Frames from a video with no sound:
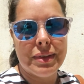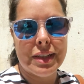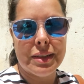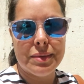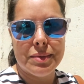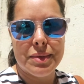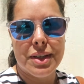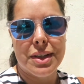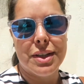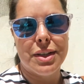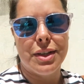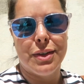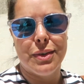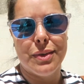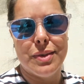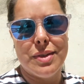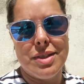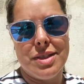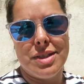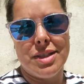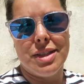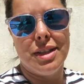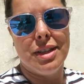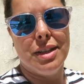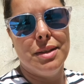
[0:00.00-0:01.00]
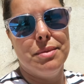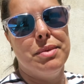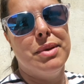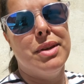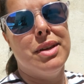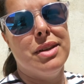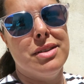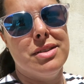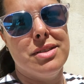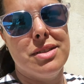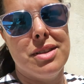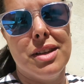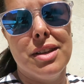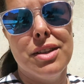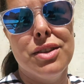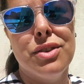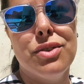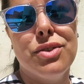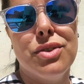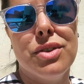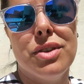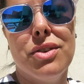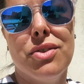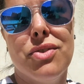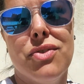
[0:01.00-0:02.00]
and I'm not gonna go inside because the
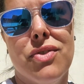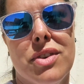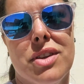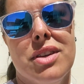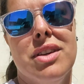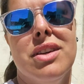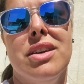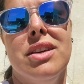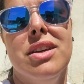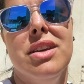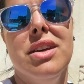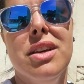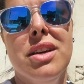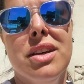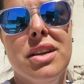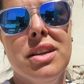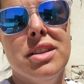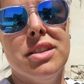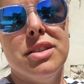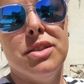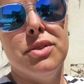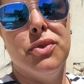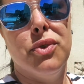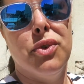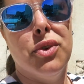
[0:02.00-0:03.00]
entry fee is